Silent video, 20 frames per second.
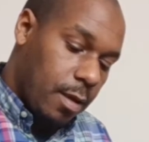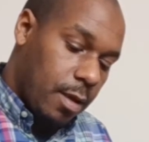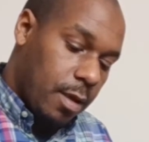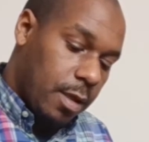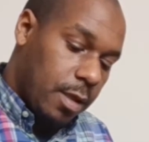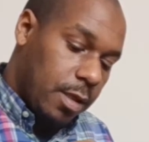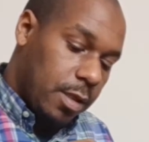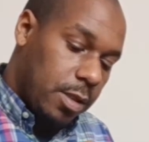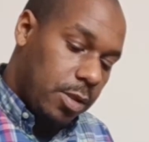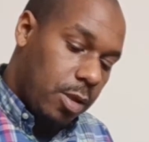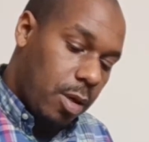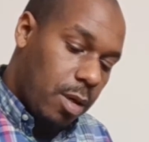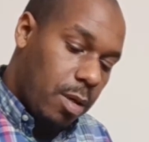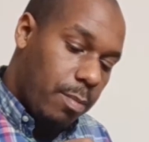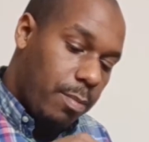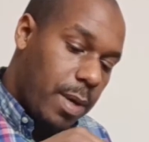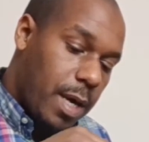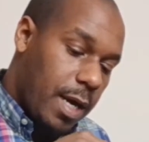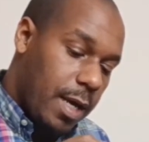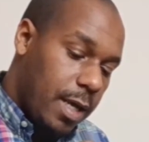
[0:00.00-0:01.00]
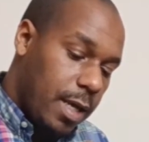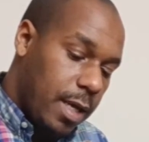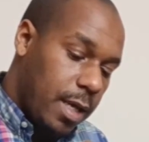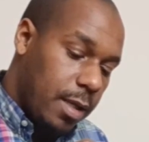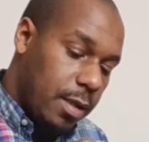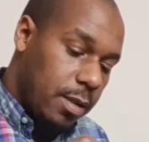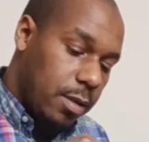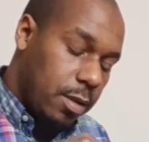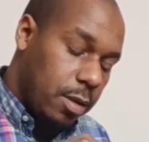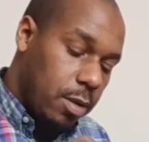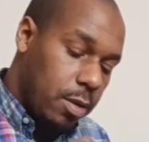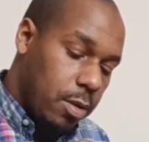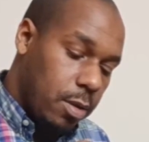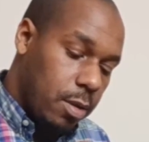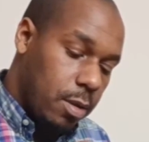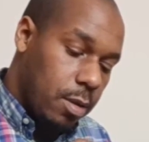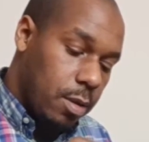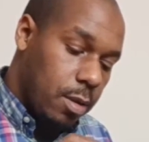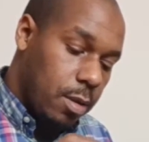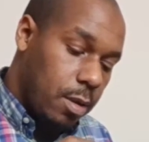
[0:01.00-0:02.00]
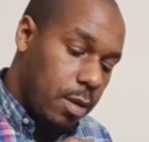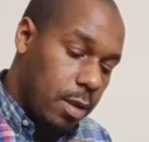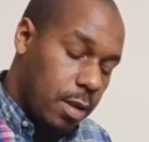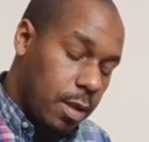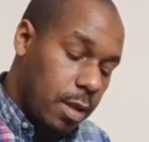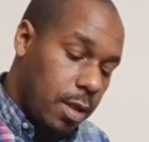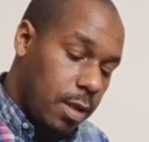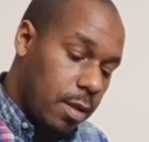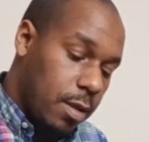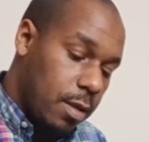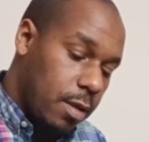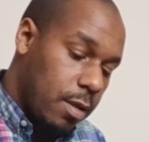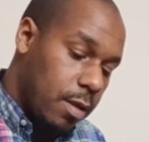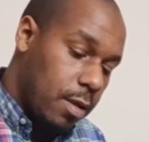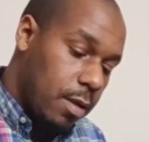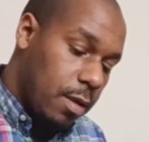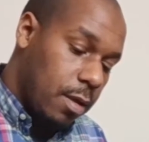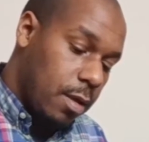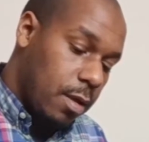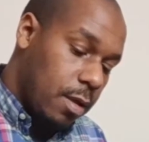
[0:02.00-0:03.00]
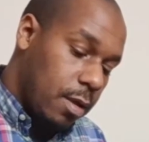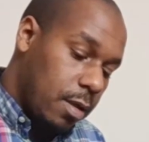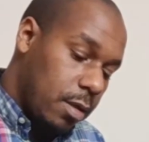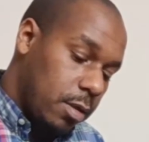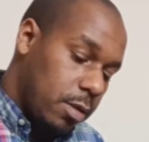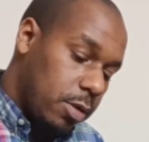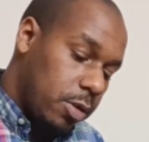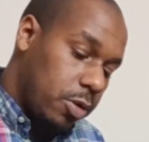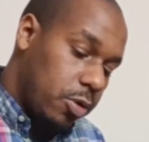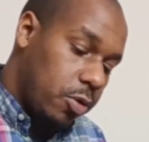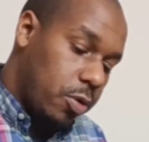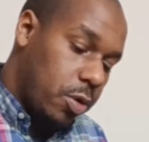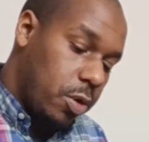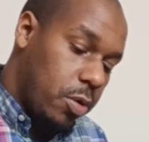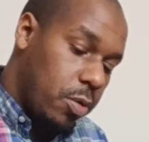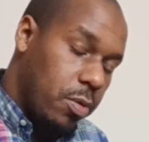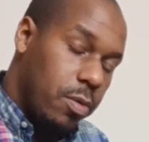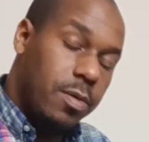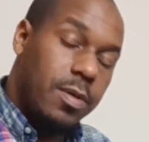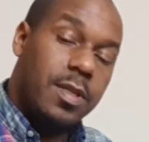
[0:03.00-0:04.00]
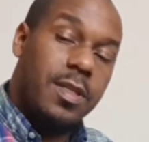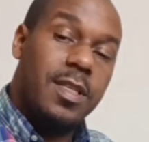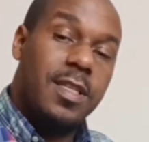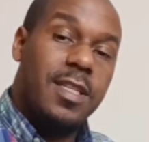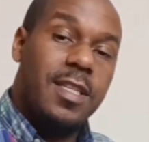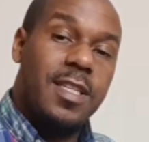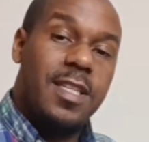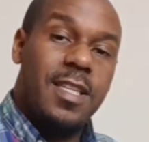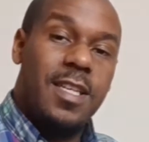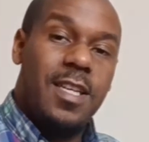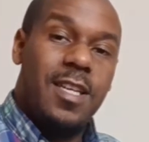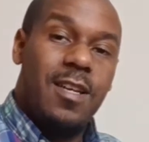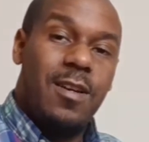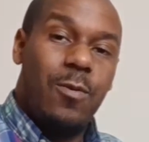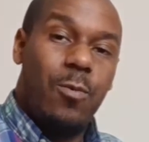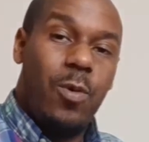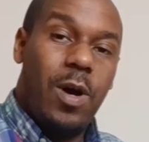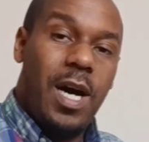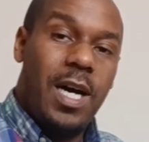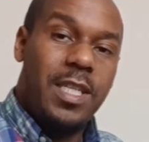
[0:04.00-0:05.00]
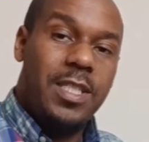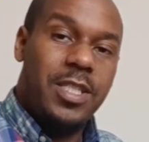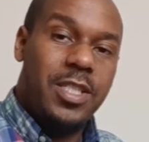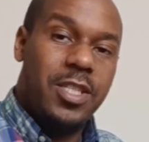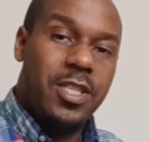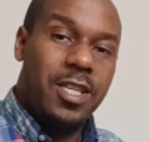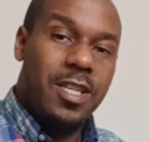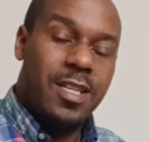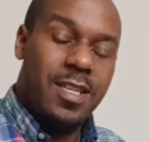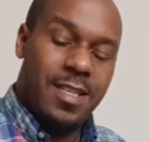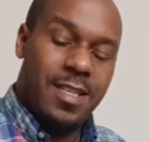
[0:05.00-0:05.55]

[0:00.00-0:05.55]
Start them by hand. So again, screw, washer,